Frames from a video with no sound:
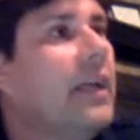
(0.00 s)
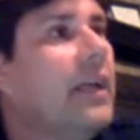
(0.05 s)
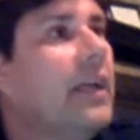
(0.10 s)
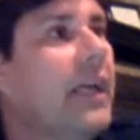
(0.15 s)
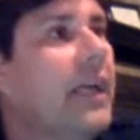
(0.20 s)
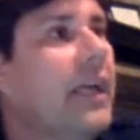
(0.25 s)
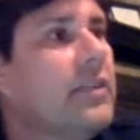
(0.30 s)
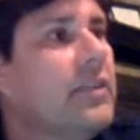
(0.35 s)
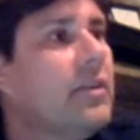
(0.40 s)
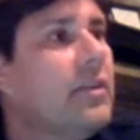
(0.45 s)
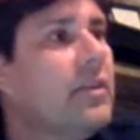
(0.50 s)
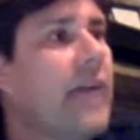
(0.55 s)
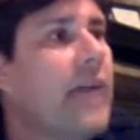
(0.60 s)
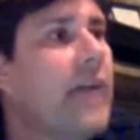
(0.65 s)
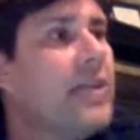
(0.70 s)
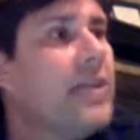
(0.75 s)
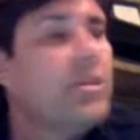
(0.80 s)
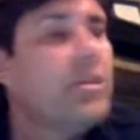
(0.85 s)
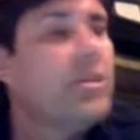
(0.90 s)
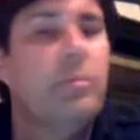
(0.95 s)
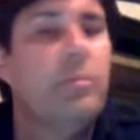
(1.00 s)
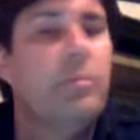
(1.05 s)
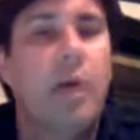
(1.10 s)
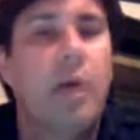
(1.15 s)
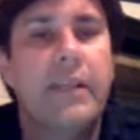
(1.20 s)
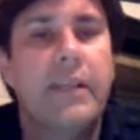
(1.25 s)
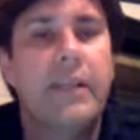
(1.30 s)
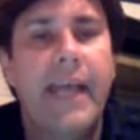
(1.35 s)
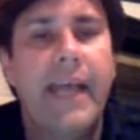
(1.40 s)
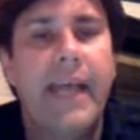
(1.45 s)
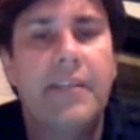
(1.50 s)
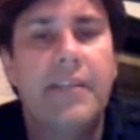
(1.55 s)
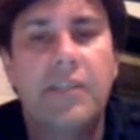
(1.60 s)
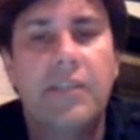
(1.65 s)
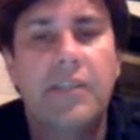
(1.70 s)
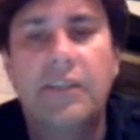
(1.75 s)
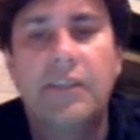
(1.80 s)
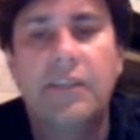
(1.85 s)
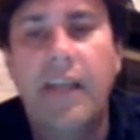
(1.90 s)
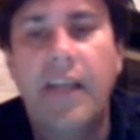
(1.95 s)
international
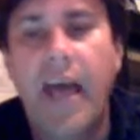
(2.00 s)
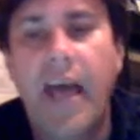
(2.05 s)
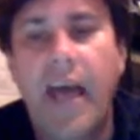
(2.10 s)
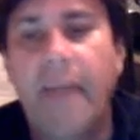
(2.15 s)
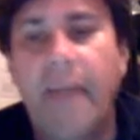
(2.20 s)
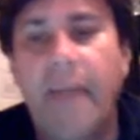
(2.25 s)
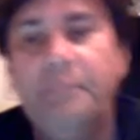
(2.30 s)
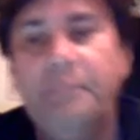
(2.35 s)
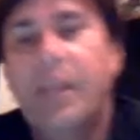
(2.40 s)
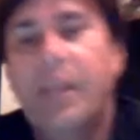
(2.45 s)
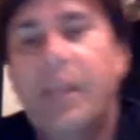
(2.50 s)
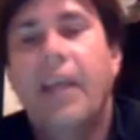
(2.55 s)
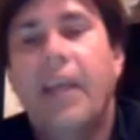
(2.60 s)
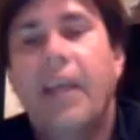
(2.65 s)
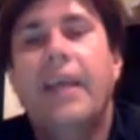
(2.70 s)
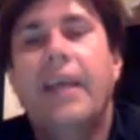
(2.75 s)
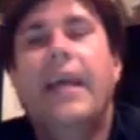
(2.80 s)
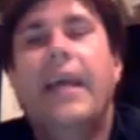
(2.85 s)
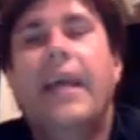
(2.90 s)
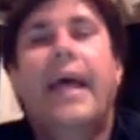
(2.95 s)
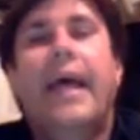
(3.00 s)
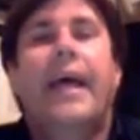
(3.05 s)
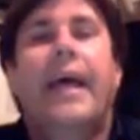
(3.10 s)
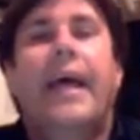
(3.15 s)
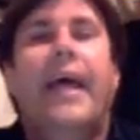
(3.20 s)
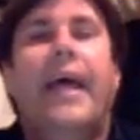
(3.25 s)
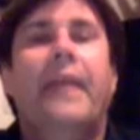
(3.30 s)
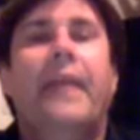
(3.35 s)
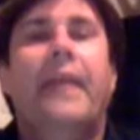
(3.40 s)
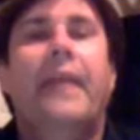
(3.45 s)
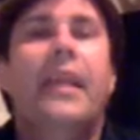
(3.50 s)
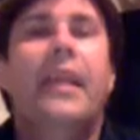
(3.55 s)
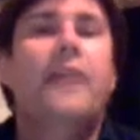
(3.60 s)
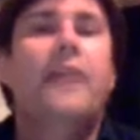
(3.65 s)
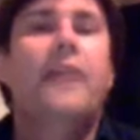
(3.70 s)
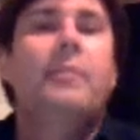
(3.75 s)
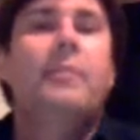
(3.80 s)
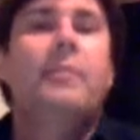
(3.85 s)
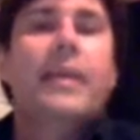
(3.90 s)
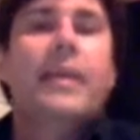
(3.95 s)
broadcasting tonight, and they
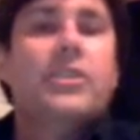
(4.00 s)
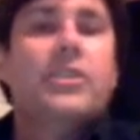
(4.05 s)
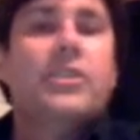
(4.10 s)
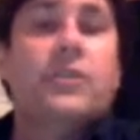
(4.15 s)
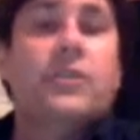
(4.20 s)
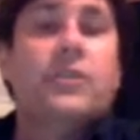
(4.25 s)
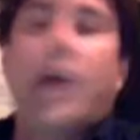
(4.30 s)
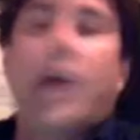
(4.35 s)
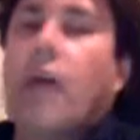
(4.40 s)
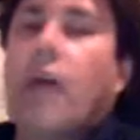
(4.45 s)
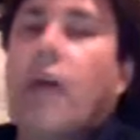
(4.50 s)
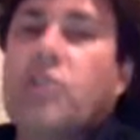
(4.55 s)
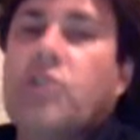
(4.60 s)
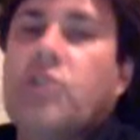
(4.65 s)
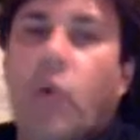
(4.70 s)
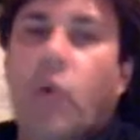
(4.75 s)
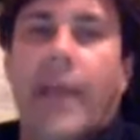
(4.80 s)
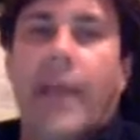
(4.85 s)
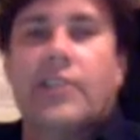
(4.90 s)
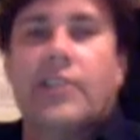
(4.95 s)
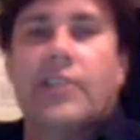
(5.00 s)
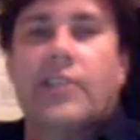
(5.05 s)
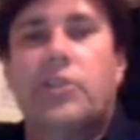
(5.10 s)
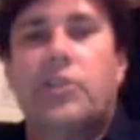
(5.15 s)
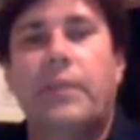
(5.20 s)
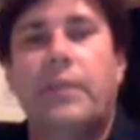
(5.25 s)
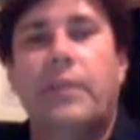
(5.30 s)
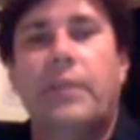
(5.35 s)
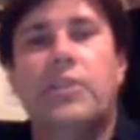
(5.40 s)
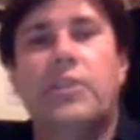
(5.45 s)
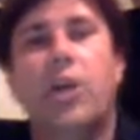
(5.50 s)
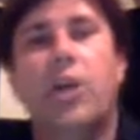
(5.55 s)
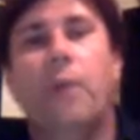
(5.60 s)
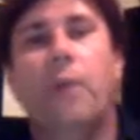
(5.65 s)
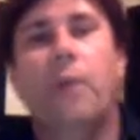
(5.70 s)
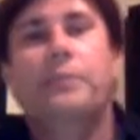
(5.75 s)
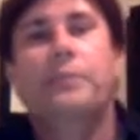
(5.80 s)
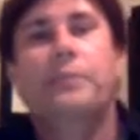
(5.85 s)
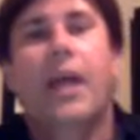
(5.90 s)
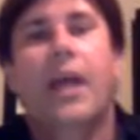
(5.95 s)
love the message of God's grace. And
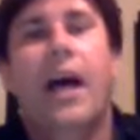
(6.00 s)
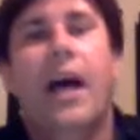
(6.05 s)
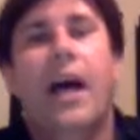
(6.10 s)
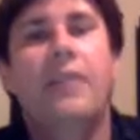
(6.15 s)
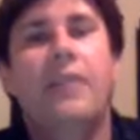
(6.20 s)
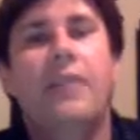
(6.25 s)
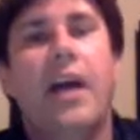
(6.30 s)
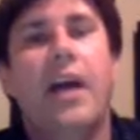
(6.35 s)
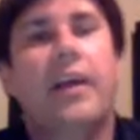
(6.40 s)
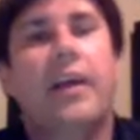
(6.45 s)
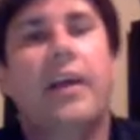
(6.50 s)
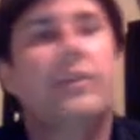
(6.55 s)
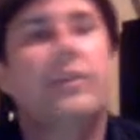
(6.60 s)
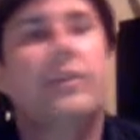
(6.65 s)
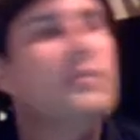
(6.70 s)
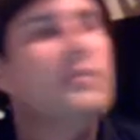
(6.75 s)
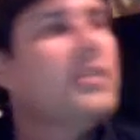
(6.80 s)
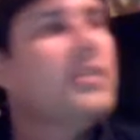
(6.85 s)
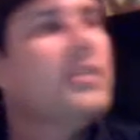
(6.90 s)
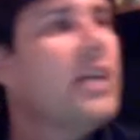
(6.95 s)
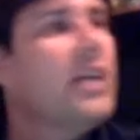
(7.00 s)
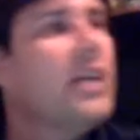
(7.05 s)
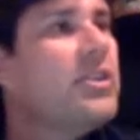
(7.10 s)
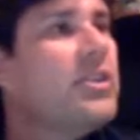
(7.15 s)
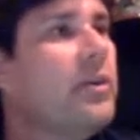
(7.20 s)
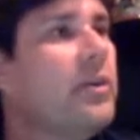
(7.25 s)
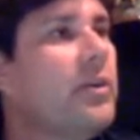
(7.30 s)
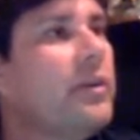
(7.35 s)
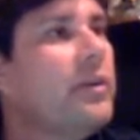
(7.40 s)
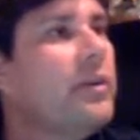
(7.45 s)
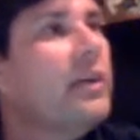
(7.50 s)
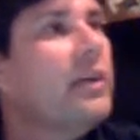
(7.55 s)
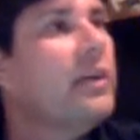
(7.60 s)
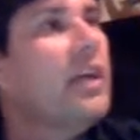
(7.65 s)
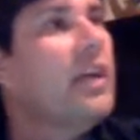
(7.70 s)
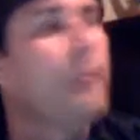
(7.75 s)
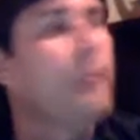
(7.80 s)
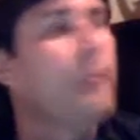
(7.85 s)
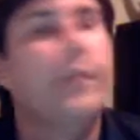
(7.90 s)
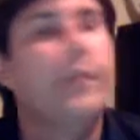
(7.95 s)
so I've got a discussion on a, a
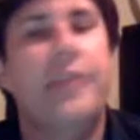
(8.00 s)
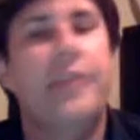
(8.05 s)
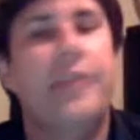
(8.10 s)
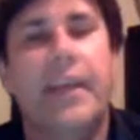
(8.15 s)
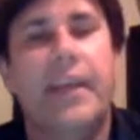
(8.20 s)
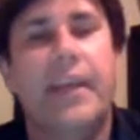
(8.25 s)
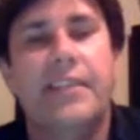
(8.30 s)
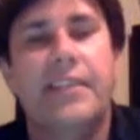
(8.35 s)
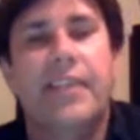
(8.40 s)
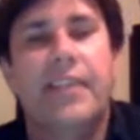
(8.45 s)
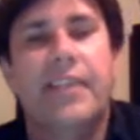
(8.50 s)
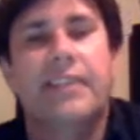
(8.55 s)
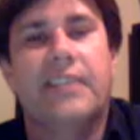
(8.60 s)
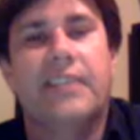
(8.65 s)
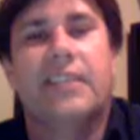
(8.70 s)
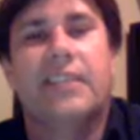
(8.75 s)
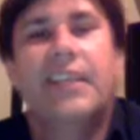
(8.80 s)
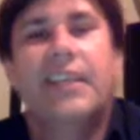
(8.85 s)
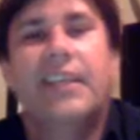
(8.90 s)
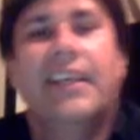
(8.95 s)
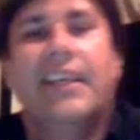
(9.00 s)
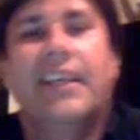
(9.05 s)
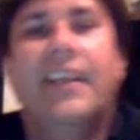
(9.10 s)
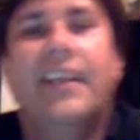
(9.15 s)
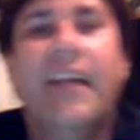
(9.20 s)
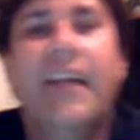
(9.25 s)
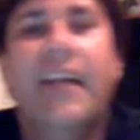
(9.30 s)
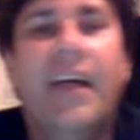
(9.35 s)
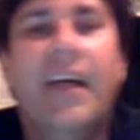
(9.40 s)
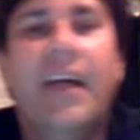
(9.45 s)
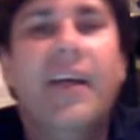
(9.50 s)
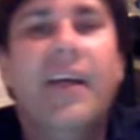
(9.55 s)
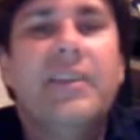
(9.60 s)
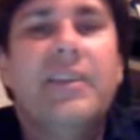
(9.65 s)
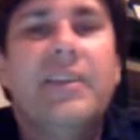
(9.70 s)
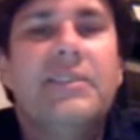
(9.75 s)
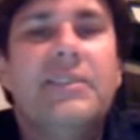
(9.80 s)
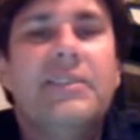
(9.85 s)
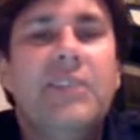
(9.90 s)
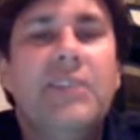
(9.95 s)
couple of things that
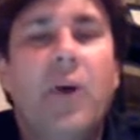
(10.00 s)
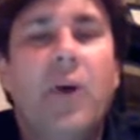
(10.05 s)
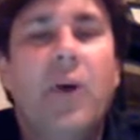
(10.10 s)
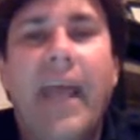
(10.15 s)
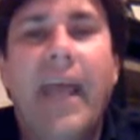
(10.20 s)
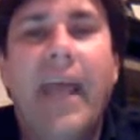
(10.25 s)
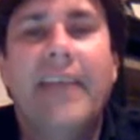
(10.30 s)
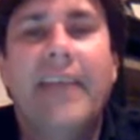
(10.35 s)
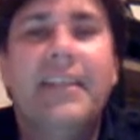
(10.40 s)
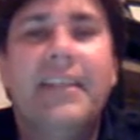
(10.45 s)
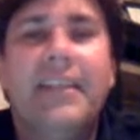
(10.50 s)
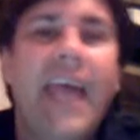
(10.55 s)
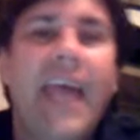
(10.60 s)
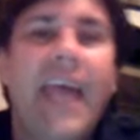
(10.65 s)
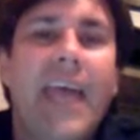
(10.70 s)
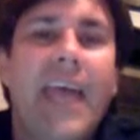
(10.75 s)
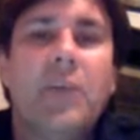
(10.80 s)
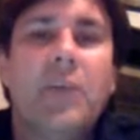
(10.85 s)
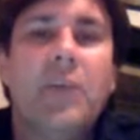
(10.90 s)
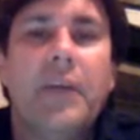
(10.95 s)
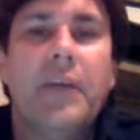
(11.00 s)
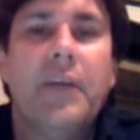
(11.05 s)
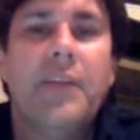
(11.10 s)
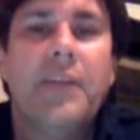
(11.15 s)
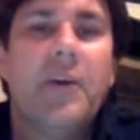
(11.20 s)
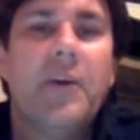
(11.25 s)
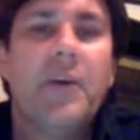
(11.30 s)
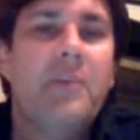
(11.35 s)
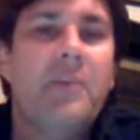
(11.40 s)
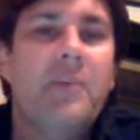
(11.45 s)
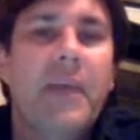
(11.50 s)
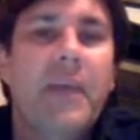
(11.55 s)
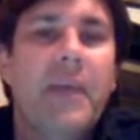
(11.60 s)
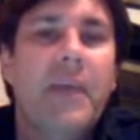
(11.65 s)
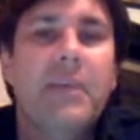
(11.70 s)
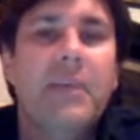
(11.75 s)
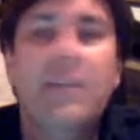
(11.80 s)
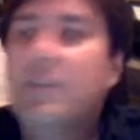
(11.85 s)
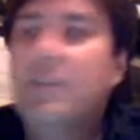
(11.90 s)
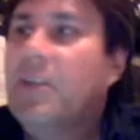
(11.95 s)
uh, go hand in hand with it, or maybe
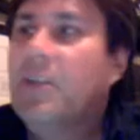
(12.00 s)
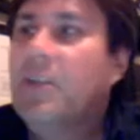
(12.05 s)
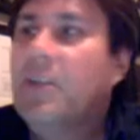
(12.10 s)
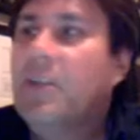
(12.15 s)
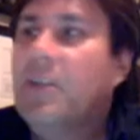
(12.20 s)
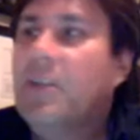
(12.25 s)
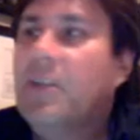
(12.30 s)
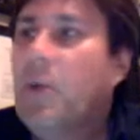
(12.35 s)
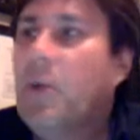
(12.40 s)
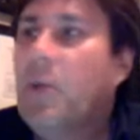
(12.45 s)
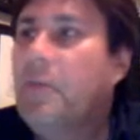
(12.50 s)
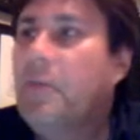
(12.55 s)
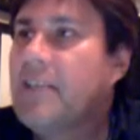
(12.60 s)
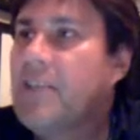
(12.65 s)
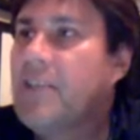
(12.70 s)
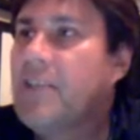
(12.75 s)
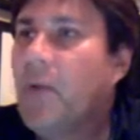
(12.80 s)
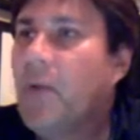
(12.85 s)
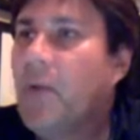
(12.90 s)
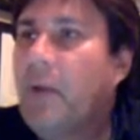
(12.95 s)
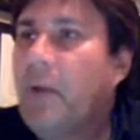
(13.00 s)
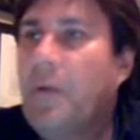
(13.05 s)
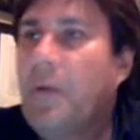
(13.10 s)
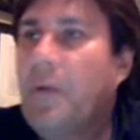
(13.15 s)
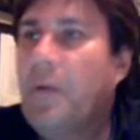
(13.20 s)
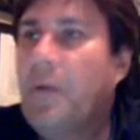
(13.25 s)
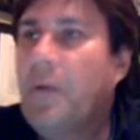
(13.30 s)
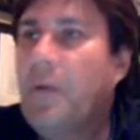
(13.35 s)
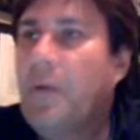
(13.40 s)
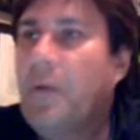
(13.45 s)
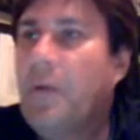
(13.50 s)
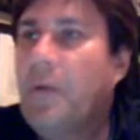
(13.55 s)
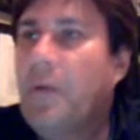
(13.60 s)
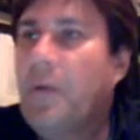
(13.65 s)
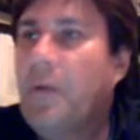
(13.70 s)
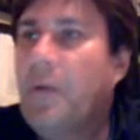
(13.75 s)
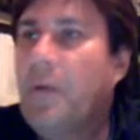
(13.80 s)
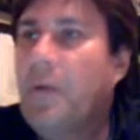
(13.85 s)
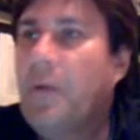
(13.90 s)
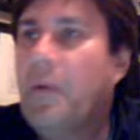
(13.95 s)
you don't think so. But I want to talk
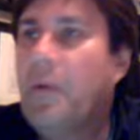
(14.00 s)
about